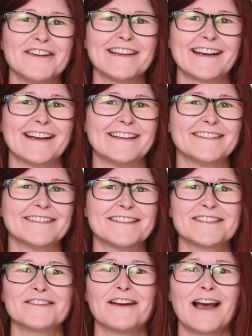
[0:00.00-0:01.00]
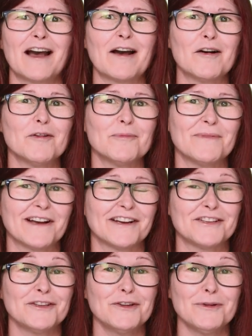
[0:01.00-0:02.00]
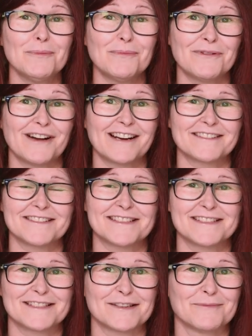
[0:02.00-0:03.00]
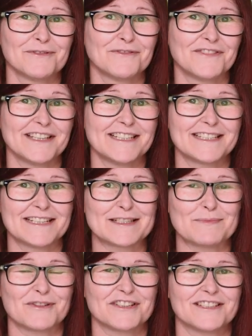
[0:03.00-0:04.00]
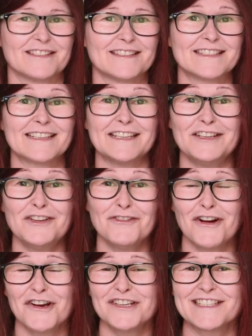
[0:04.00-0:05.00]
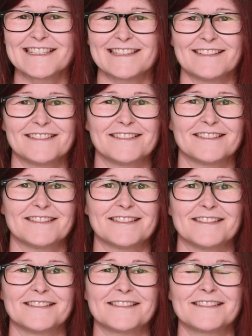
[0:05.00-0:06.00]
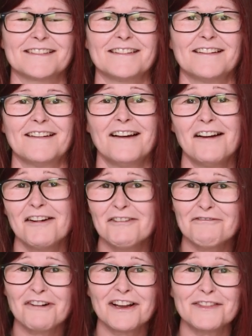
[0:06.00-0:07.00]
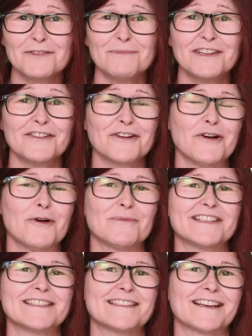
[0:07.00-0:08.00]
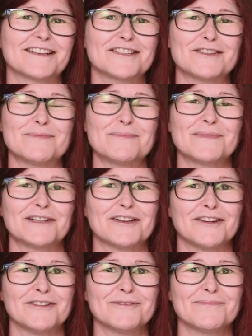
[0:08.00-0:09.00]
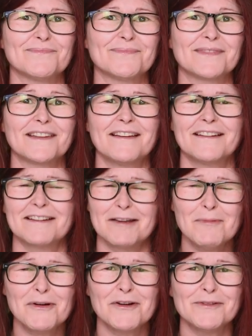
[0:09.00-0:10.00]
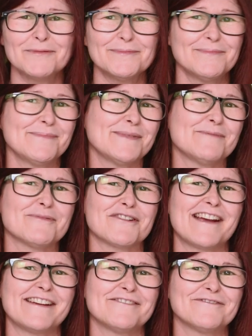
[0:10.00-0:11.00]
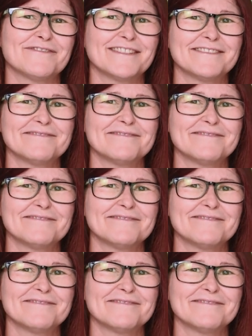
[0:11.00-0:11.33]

Okay, so how about you practice some of these expressions in your own sentences? Write them in the comments section below. Come on, be brave.